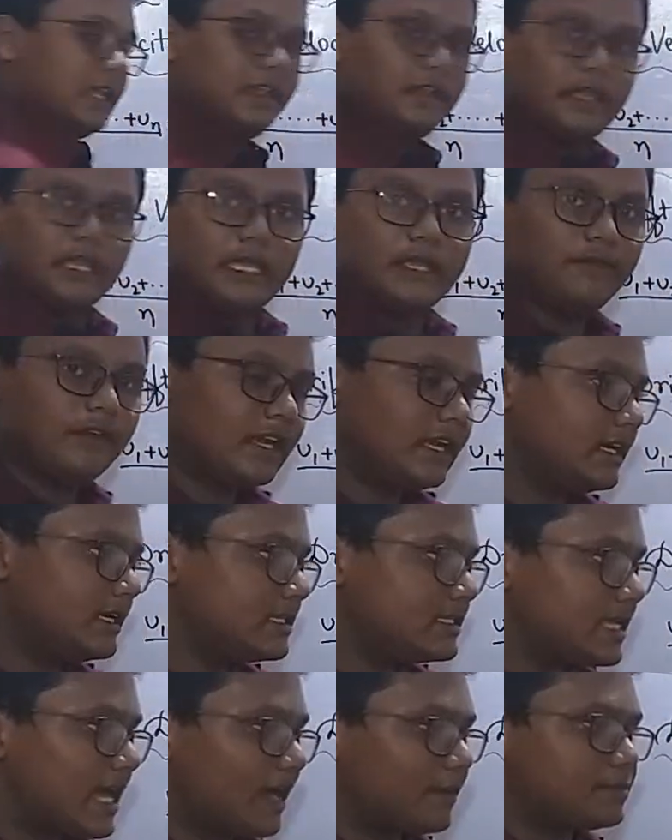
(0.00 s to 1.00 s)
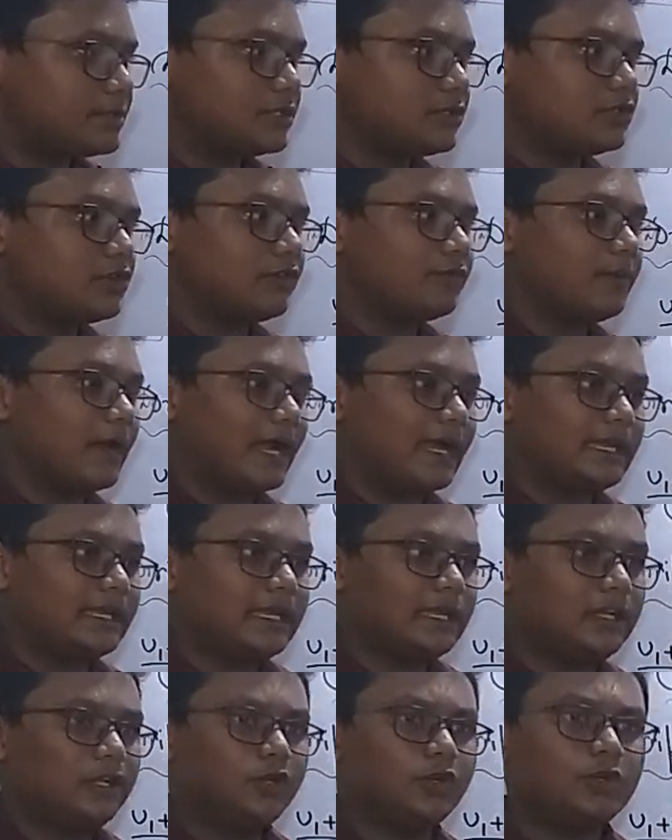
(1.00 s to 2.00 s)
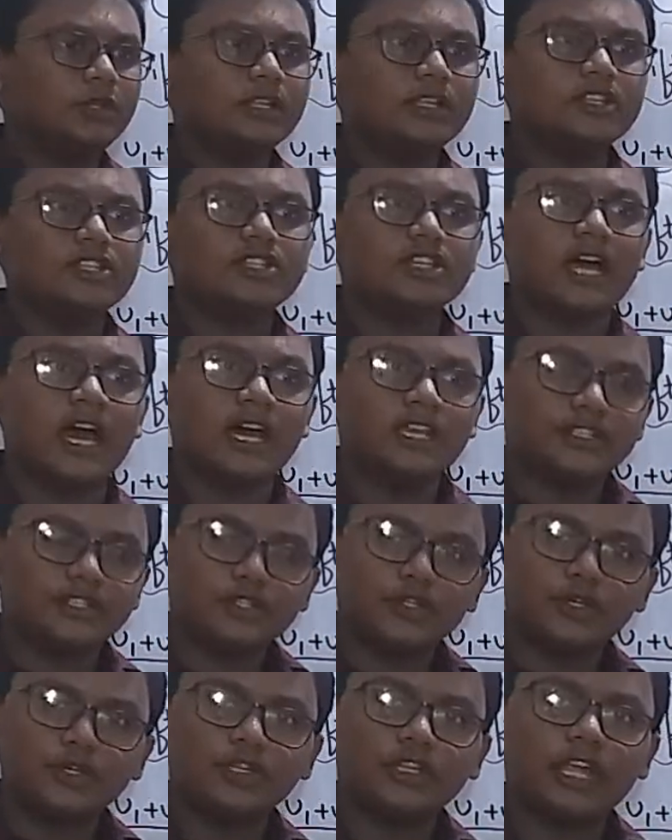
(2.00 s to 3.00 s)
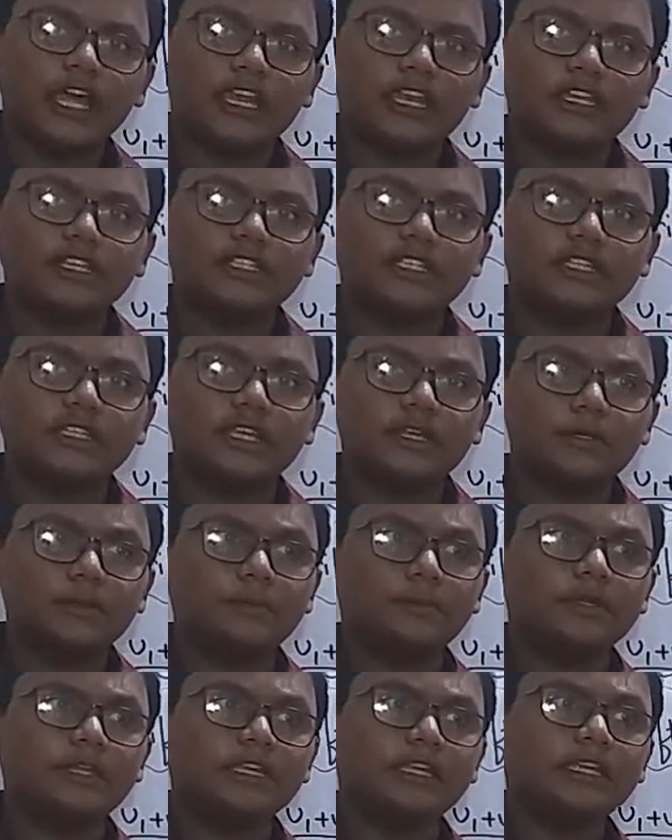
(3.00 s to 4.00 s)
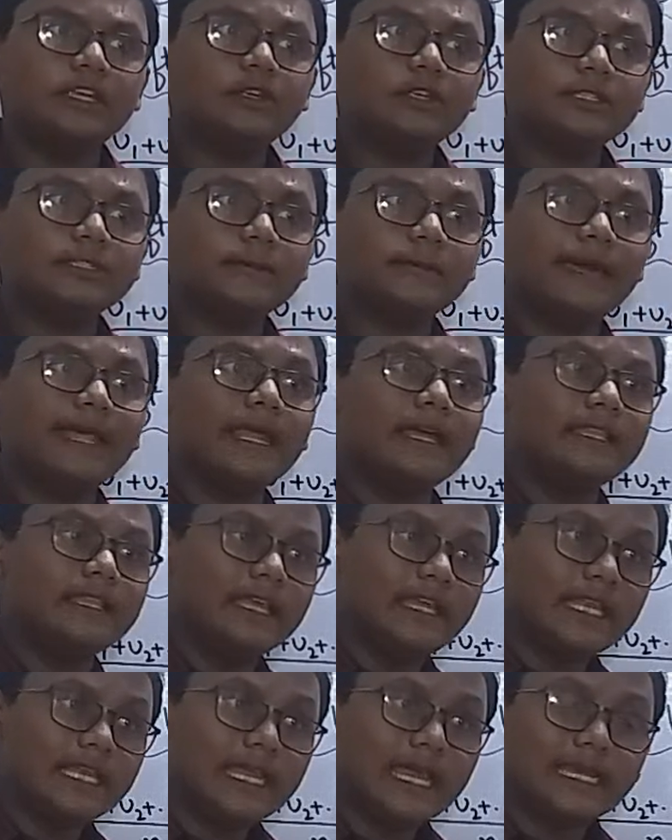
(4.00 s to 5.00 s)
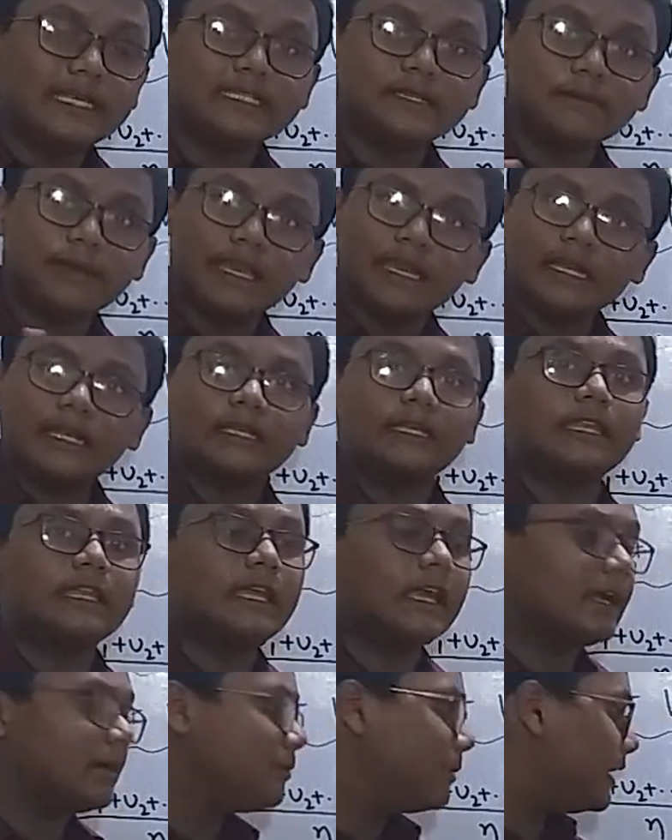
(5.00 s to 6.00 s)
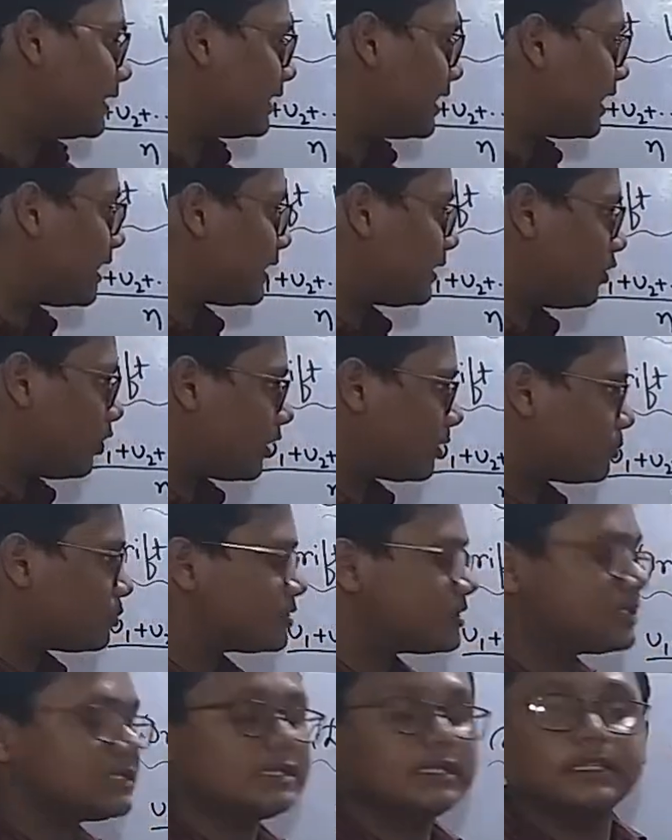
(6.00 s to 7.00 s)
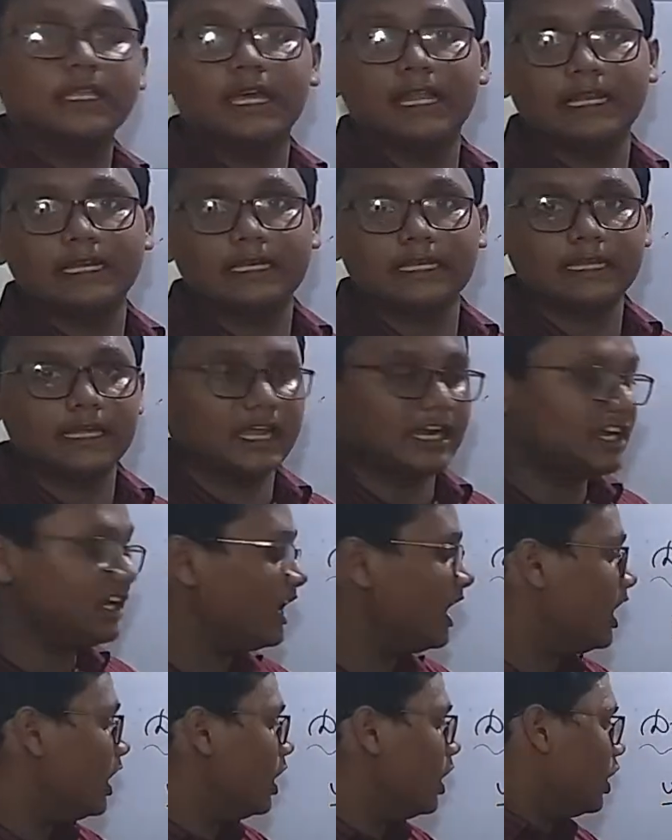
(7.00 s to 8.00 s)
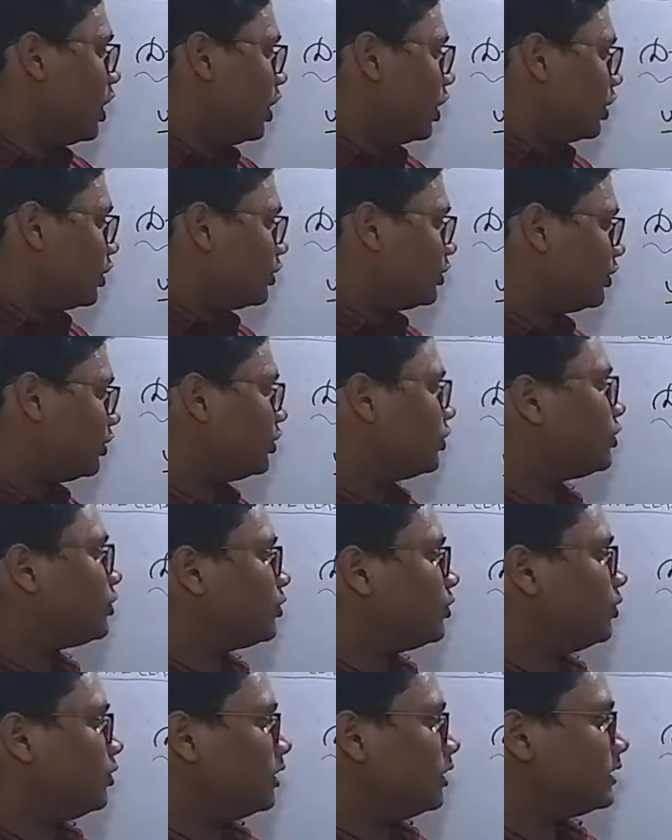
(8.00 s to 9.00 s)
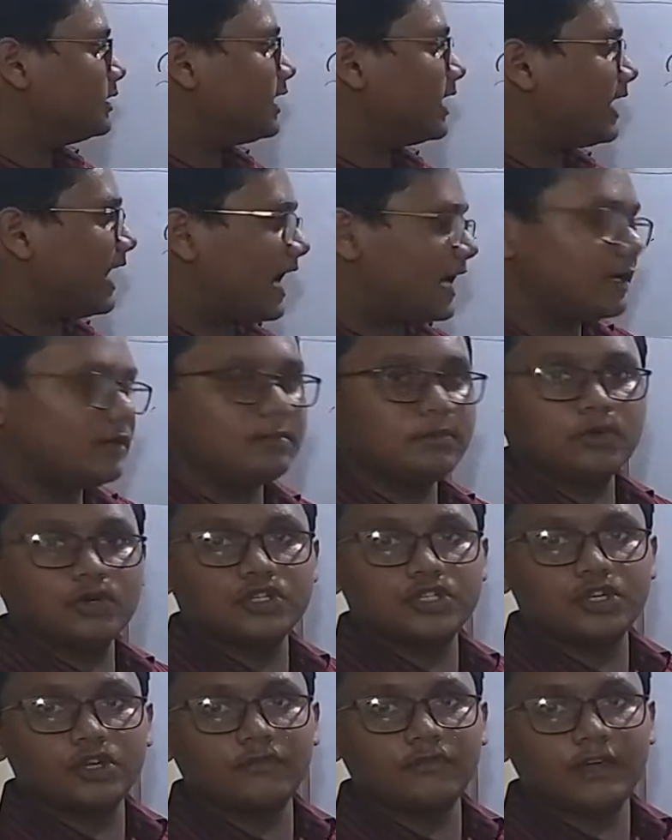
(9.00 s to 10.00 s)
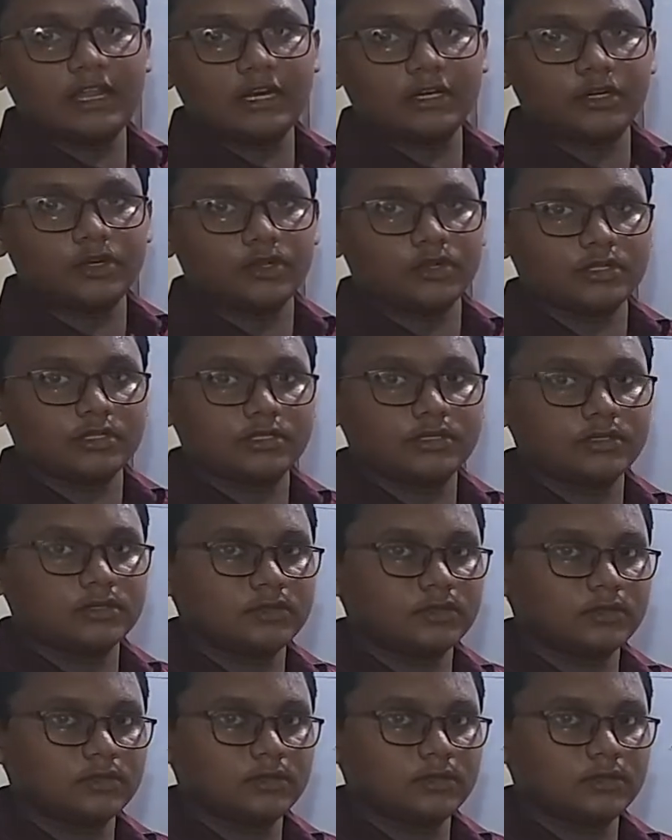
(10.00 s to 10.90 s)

even it is absence of battery, due to the charge, due to the energy, they may need some, they will get some electric current, but they are not possessing the electric current due to the random motion of electrons.